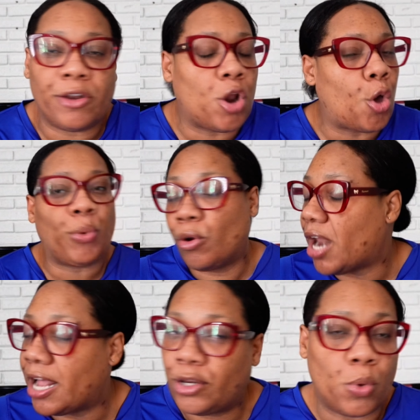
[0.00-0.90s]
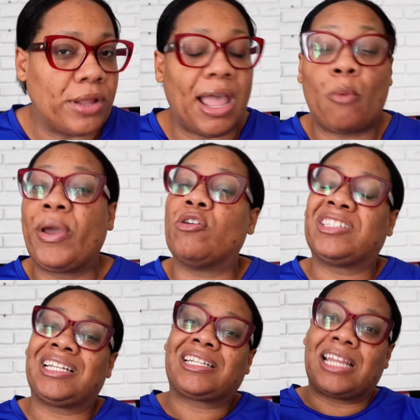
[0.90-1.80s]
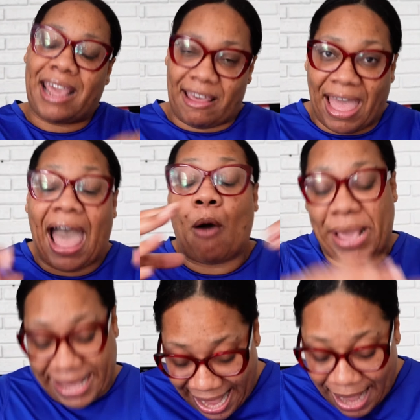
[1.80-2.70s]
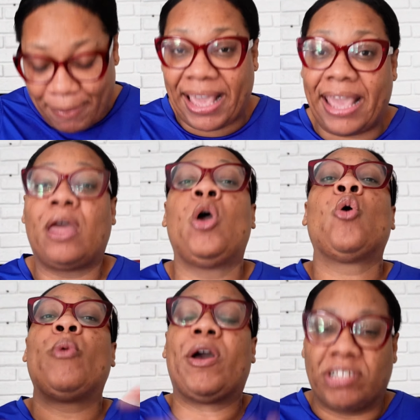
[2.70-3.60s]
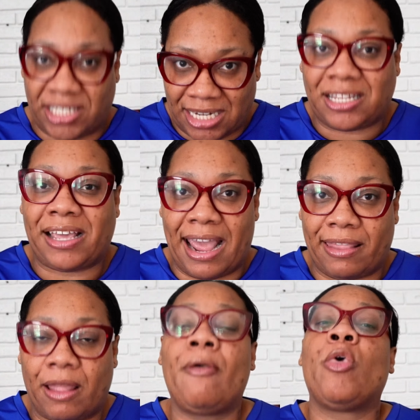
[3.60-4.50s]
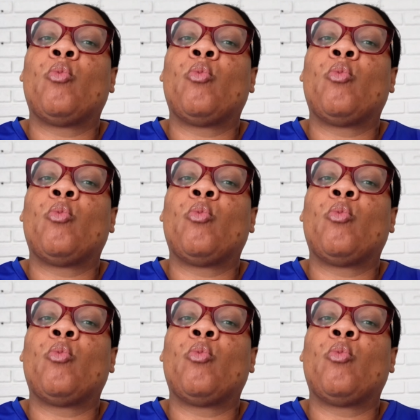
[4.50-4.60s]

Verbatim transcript: No, we're not doing that. We're going to stick together. How we came in here, we're going to stick together.